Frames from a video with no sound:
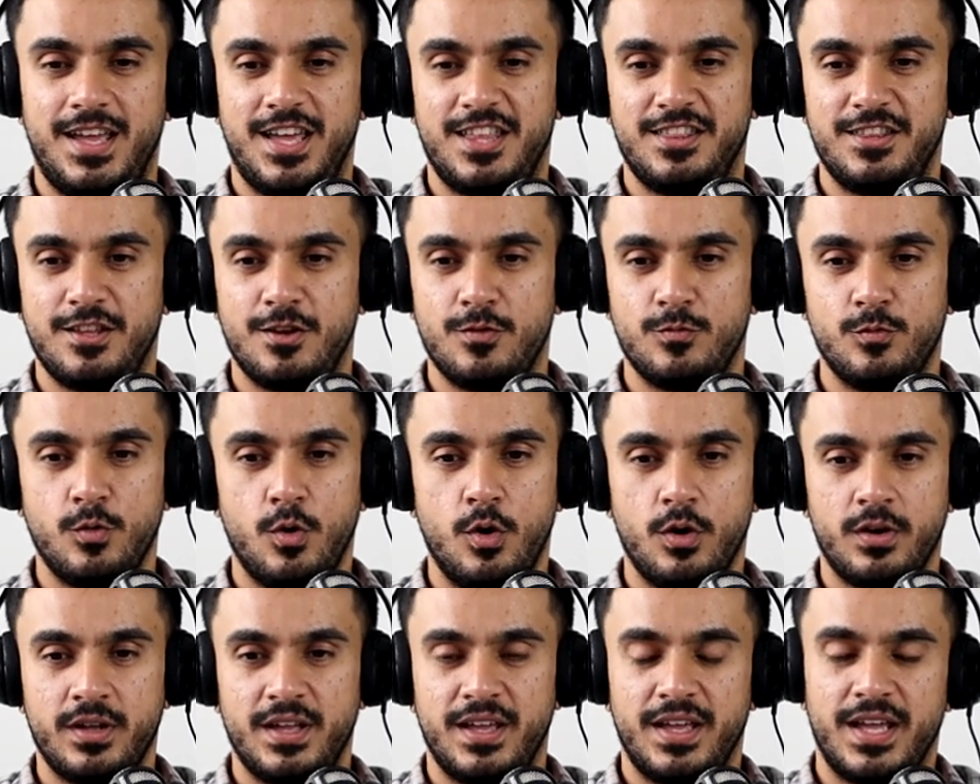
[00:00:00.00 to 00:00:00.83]
And they're
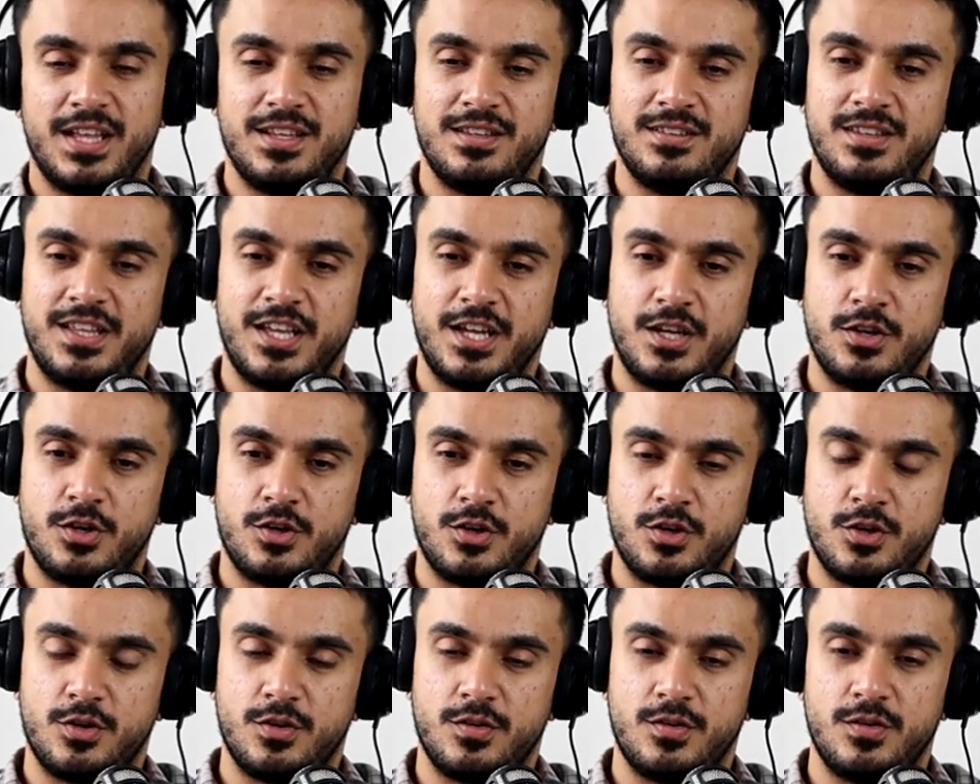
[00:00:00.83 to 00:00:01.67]
walking and they
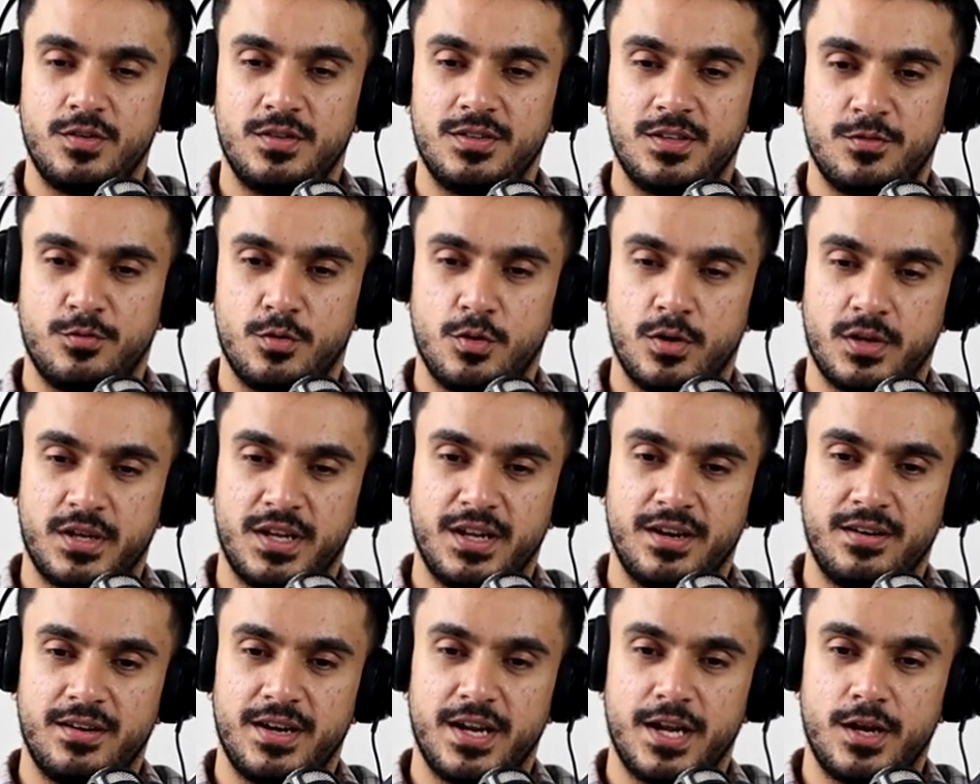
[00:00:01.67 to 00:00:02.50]
they're
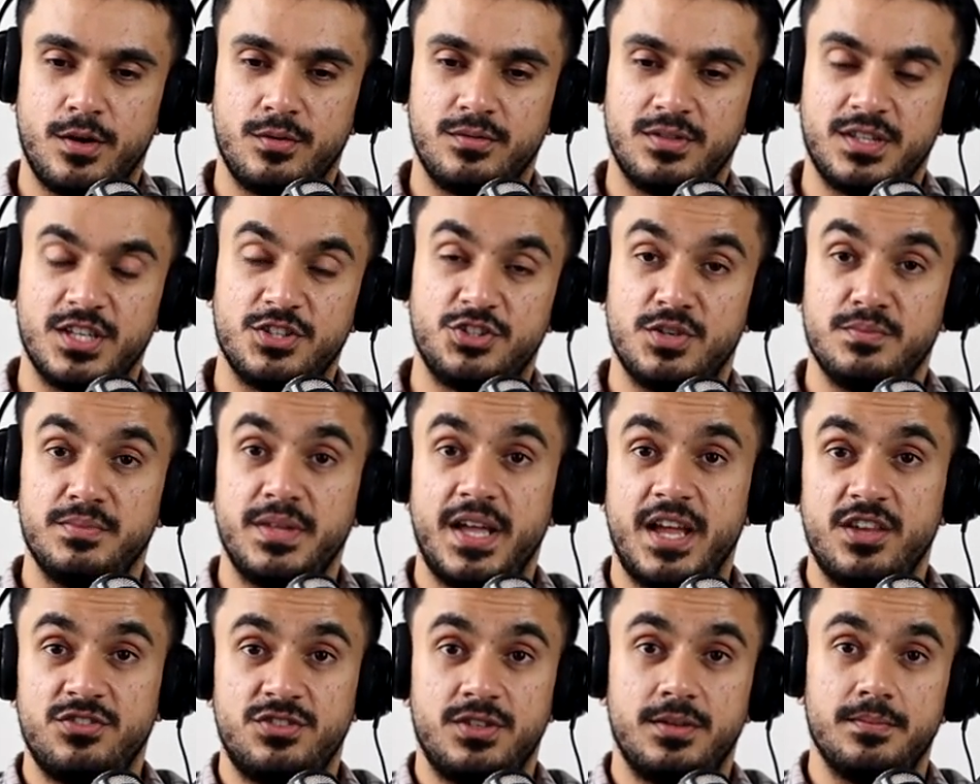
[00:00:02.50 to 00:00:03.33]
walking around the
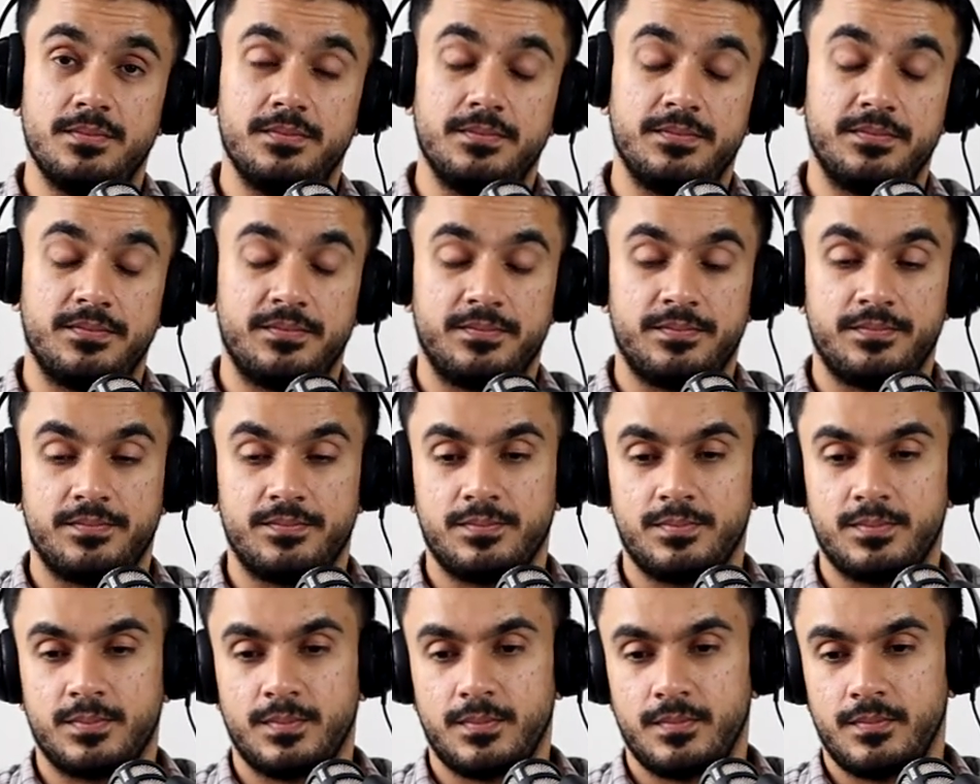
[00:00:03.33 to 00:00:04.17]
gymnasium
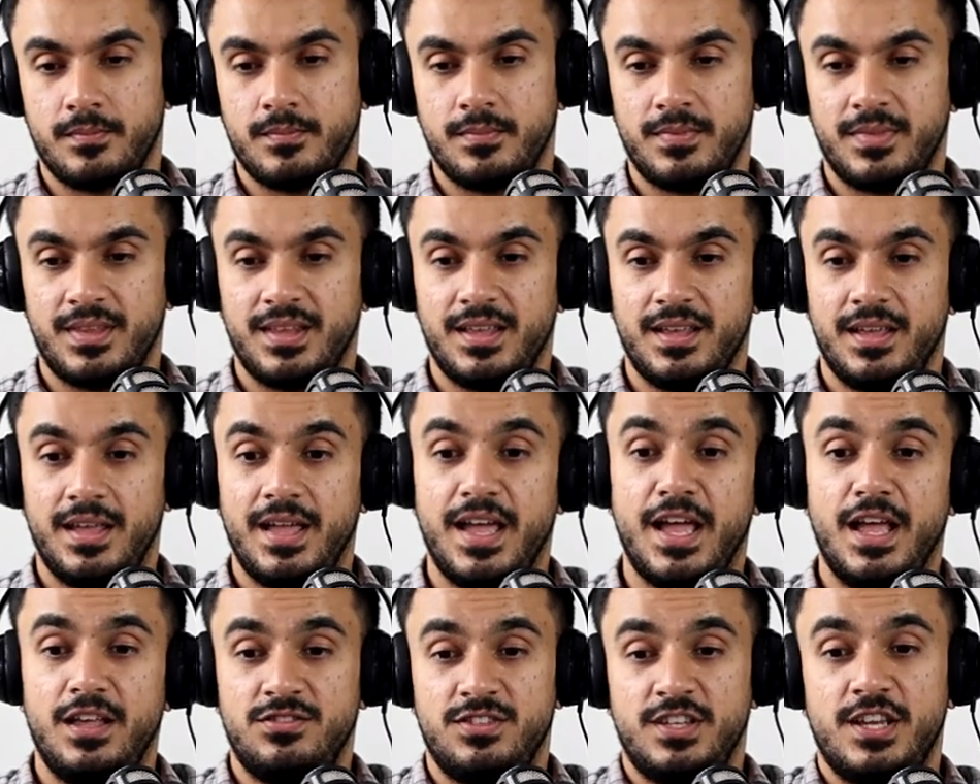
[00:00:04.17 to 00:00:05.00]

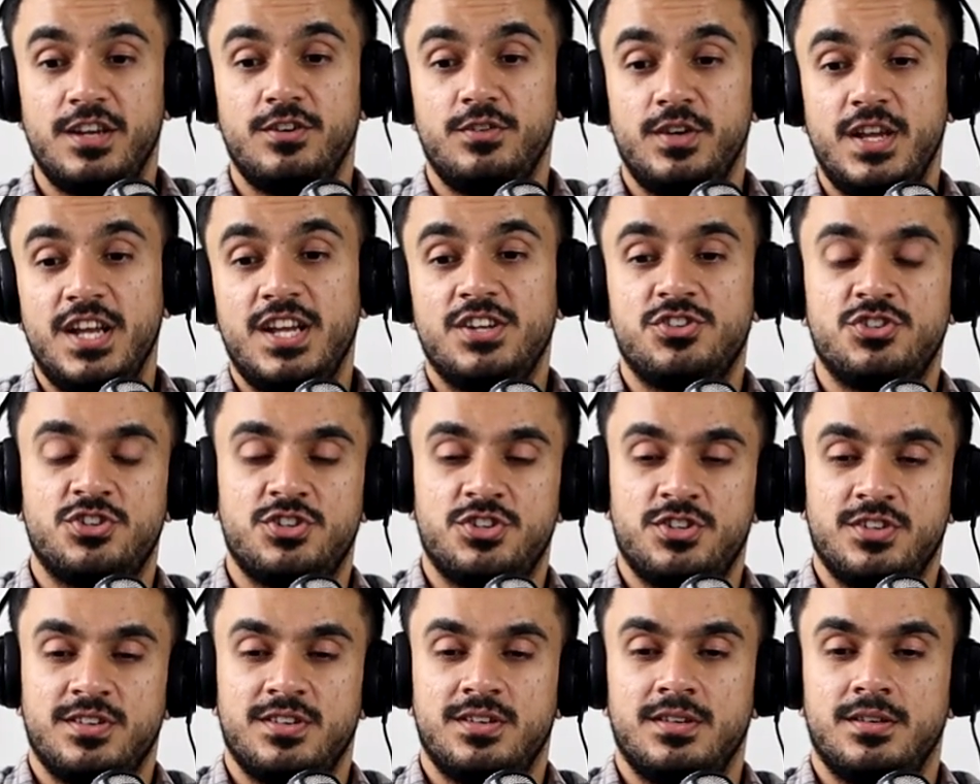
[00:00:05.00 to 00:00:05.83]
as they
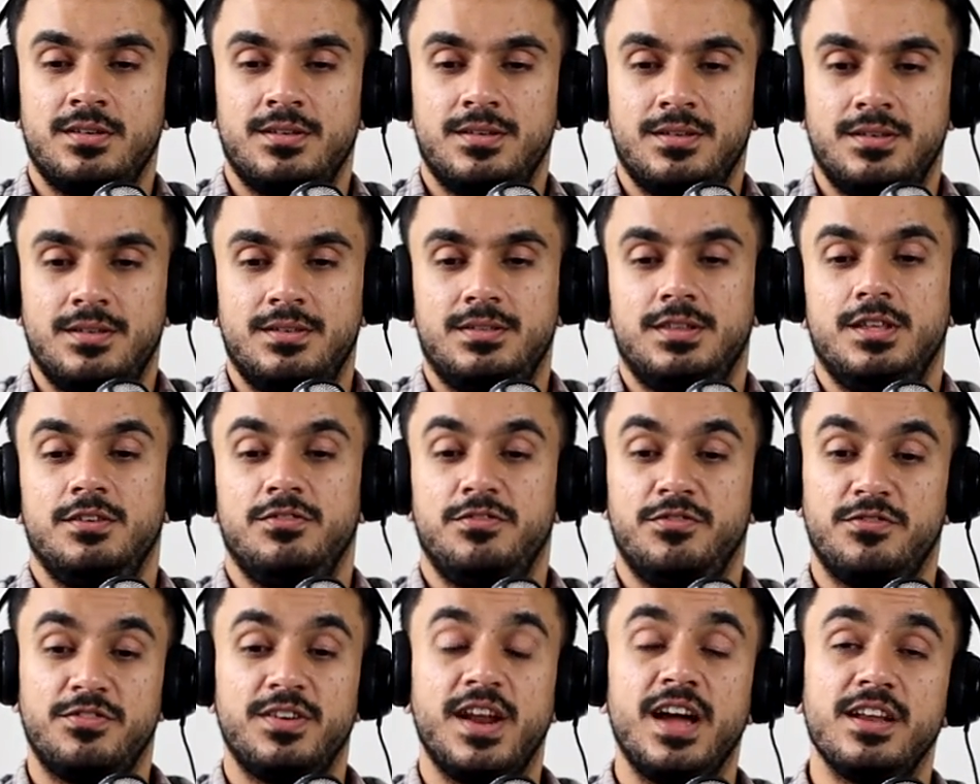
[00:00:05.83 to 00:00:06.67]
reach the
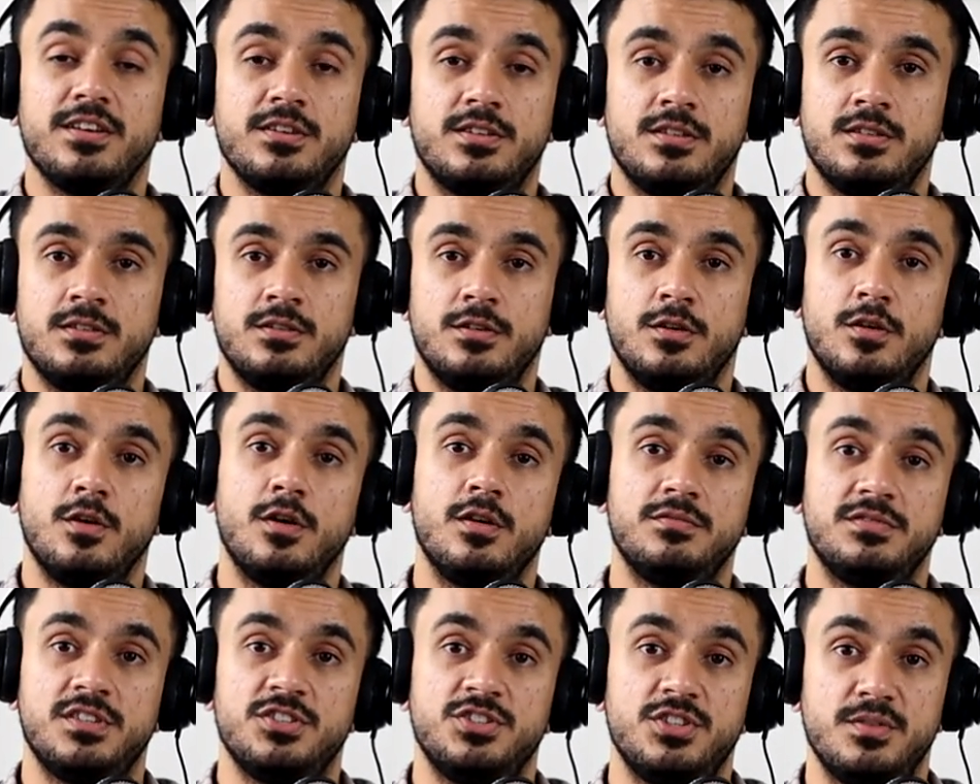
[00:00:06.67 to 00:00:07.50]
front
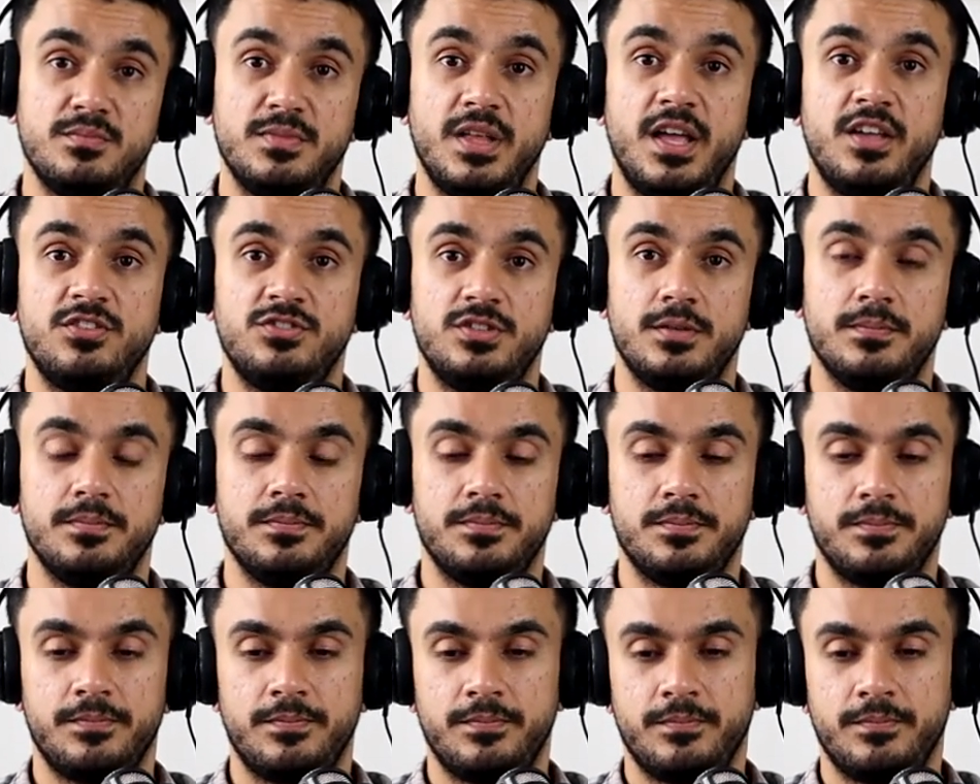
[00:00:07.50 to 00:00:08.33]
of the gymnasium.